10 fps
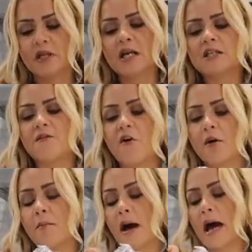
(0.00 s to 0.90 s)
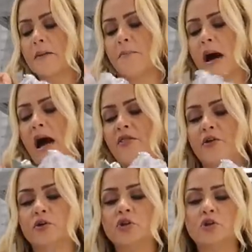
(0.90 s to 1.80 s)
It's for my
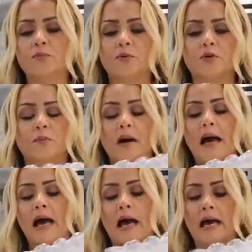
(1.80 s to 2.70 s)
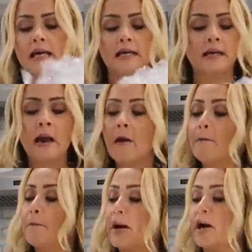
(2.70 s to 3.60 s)
bathroom to put my
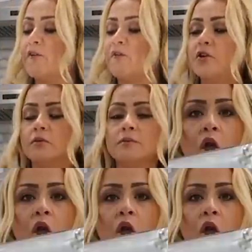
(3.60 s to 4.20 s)
perfume.